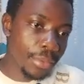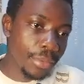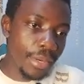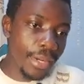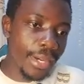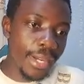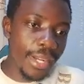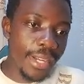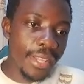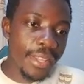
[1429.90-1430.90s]

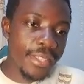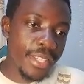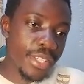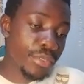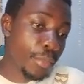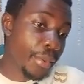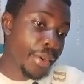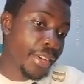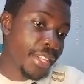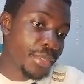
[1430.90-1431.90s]
another set of
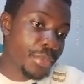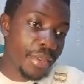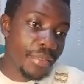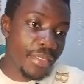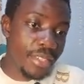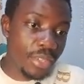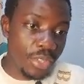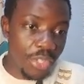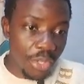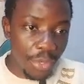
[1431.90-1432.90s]
operators, we have these
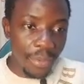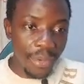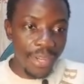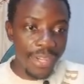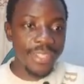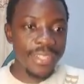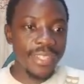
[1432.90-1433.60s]
logical operators.